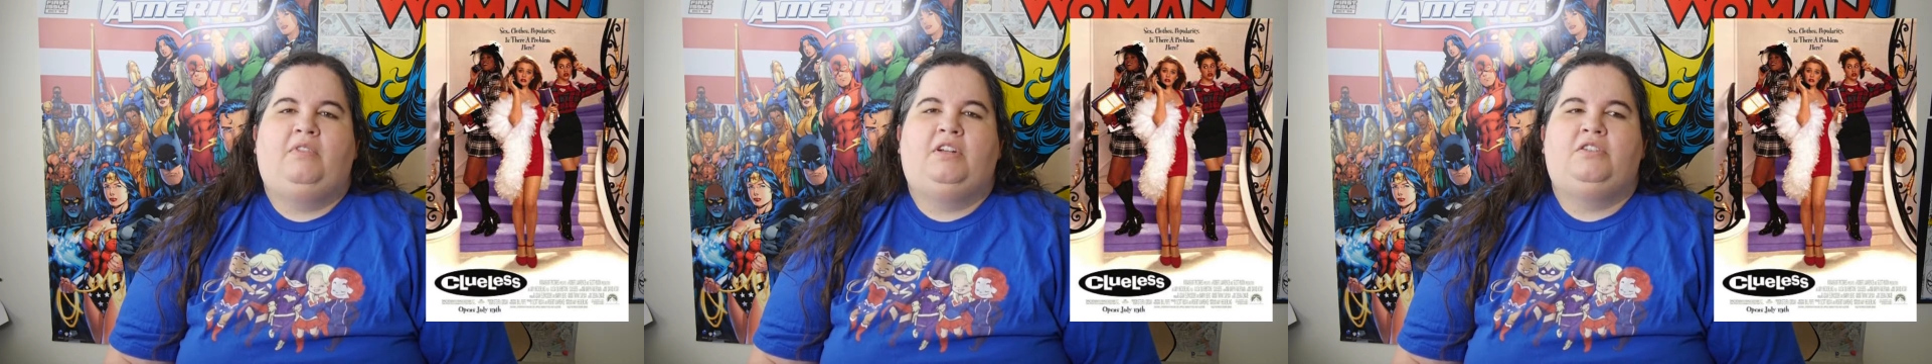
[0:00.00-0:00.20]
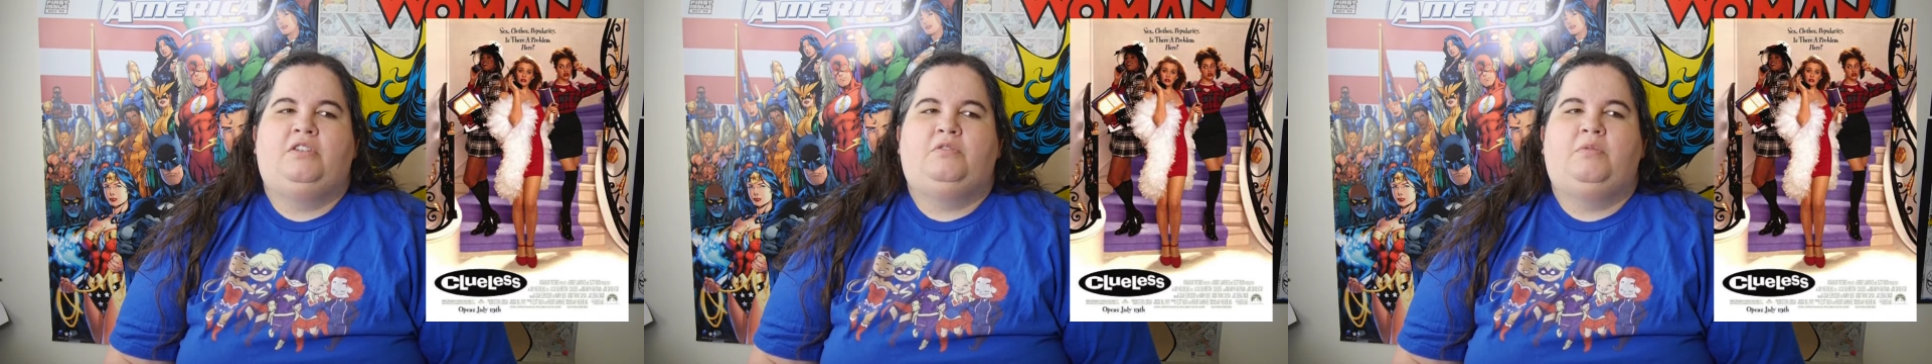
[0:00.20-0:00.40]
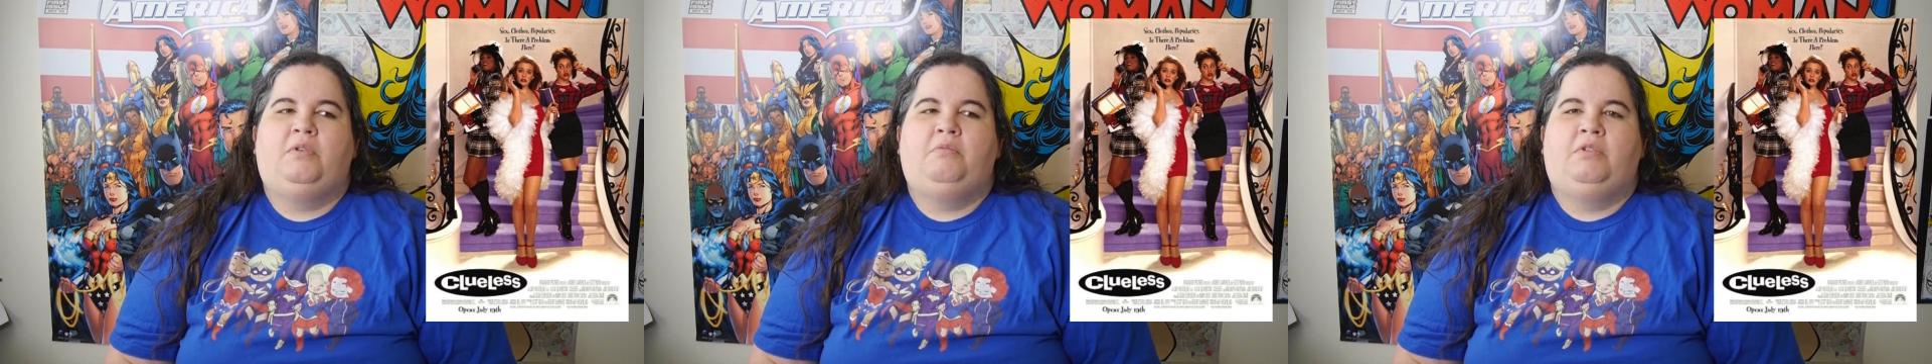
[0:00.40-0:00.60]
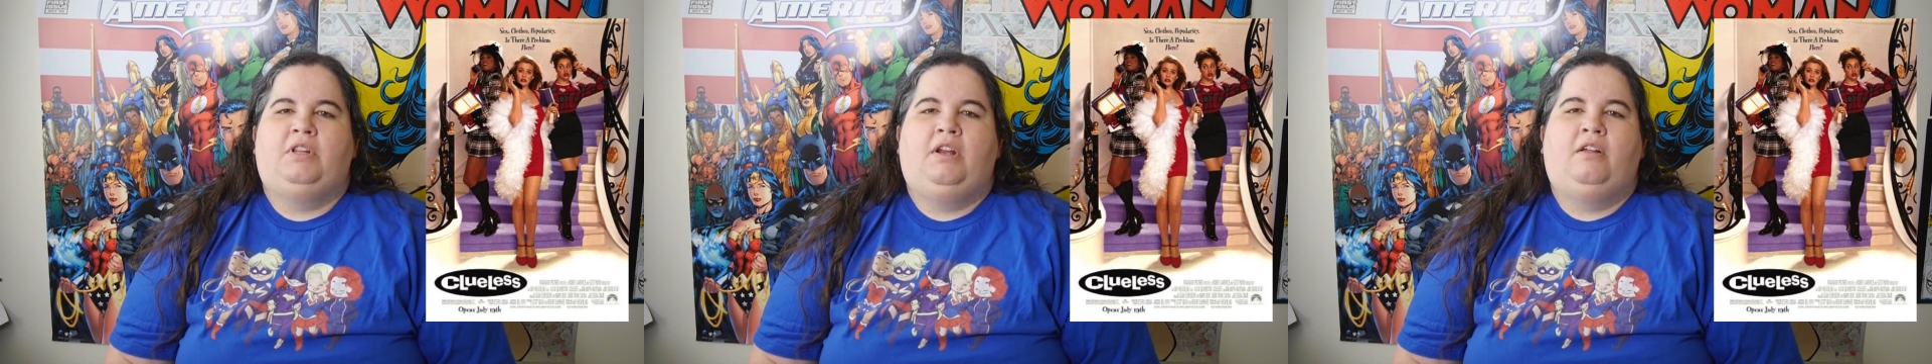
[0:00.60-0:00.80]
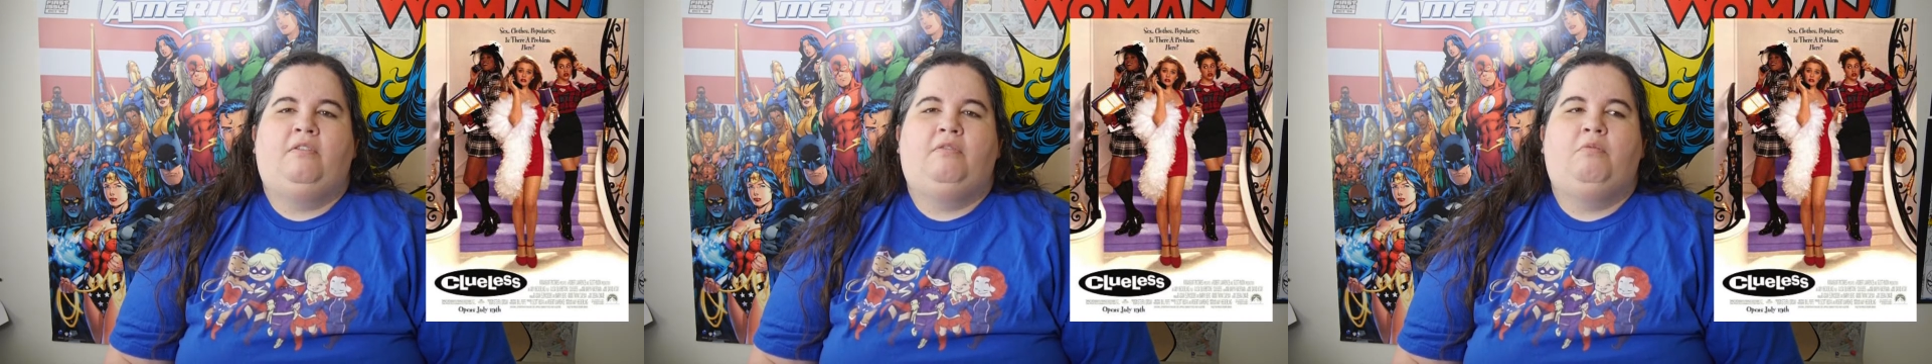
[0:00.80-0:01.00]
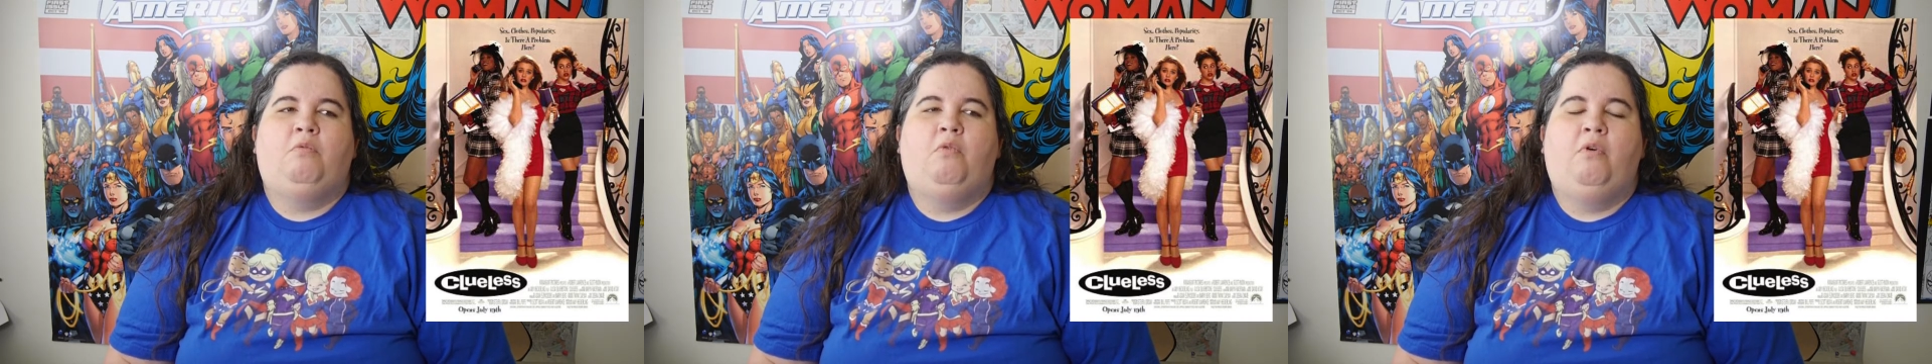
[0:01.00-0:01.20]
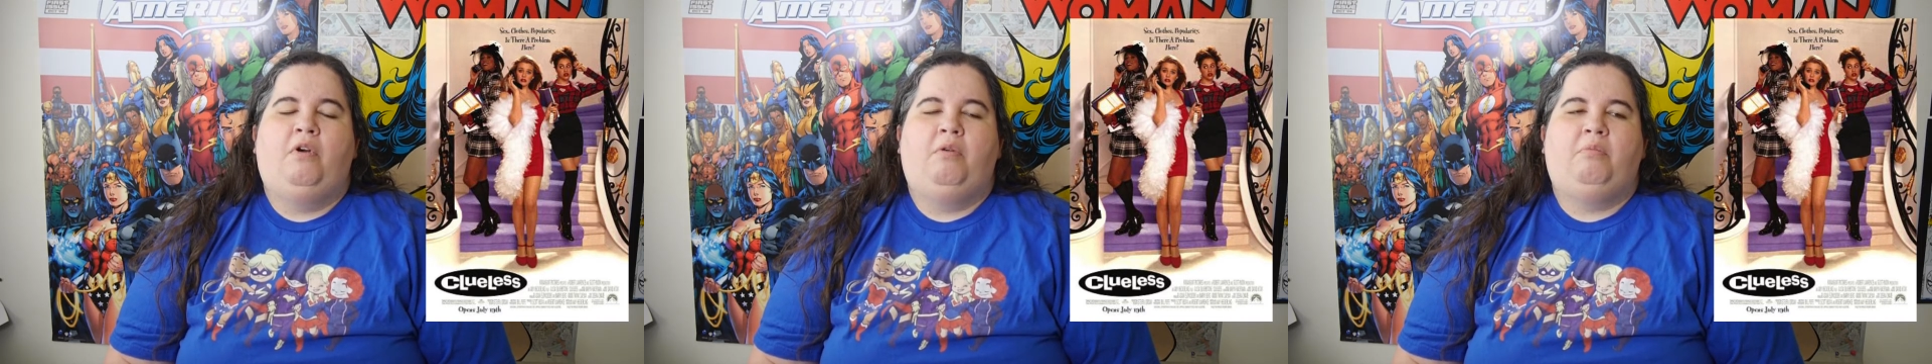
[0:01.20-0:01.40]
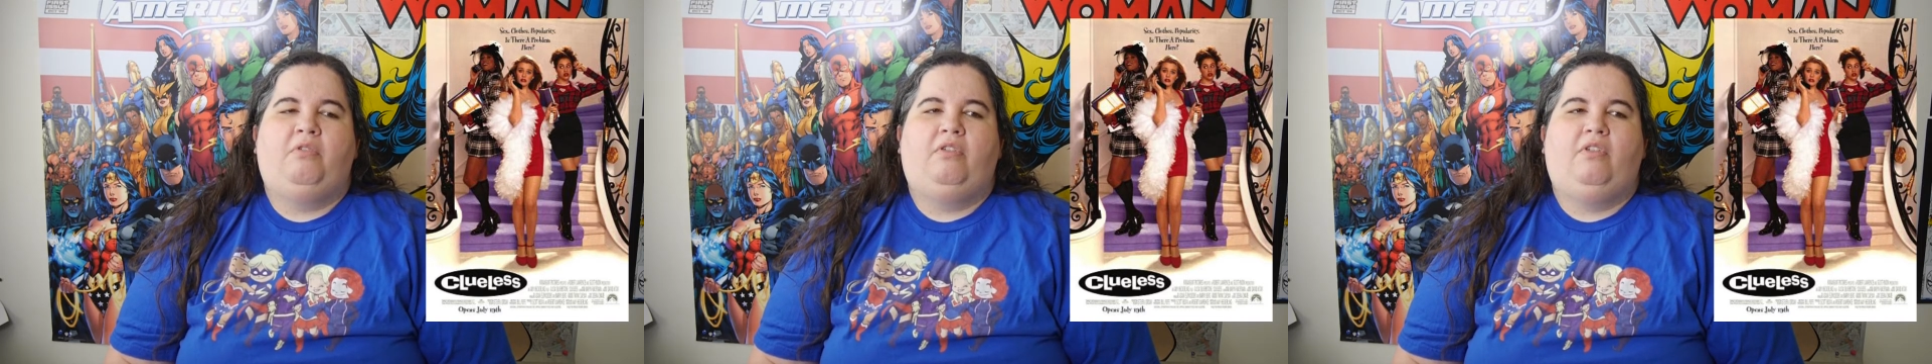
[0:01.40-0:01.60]
They're just written with enough
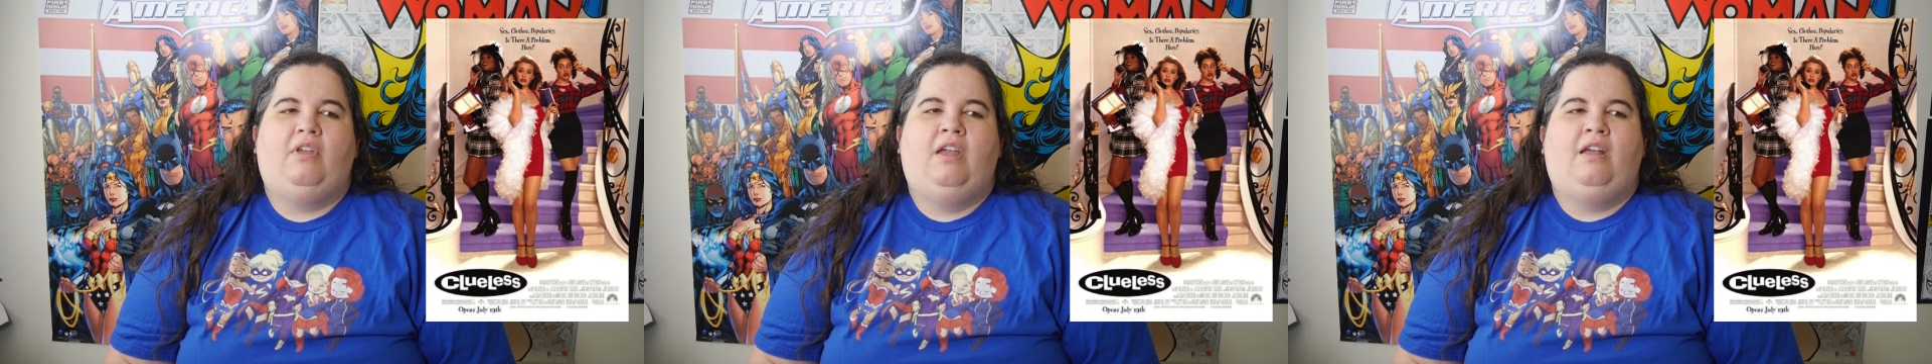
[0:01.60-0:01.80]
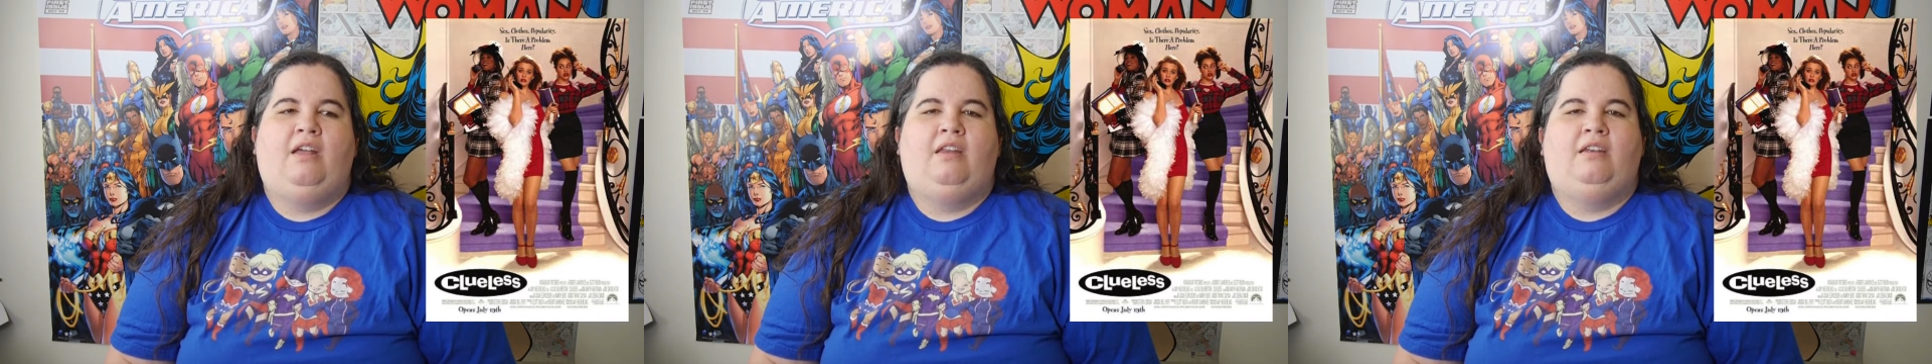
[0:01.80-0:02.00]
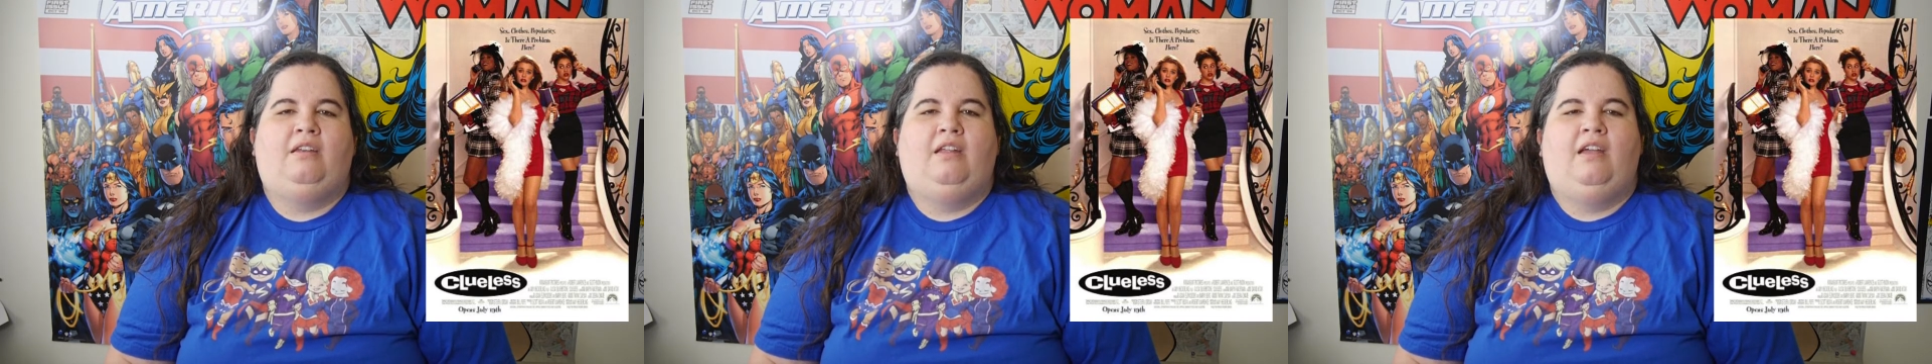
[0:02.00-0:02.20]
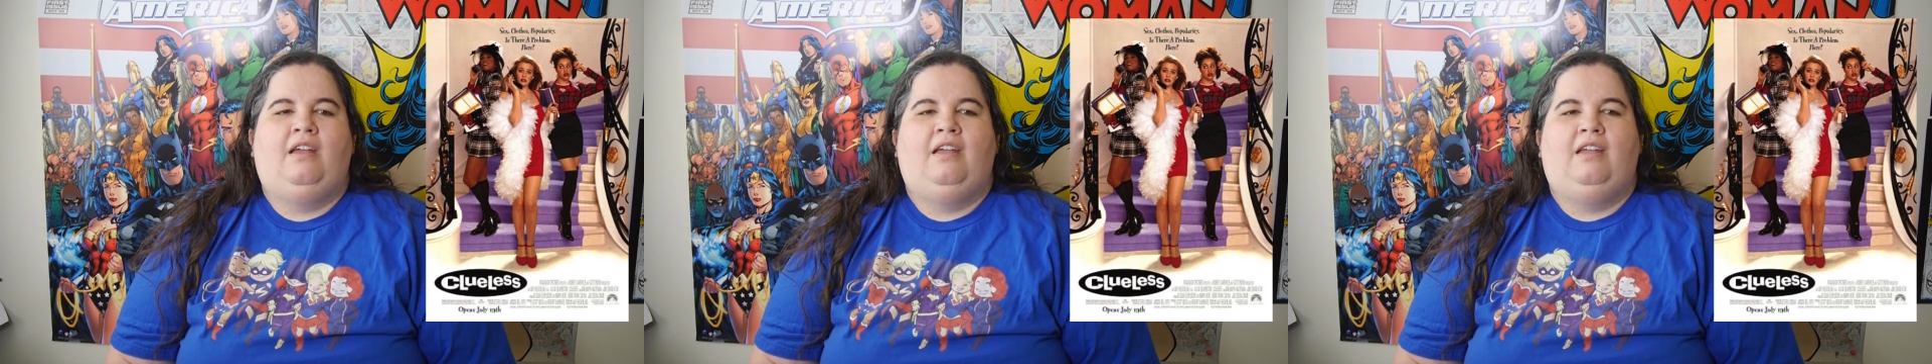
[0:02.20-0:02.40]
warmth, and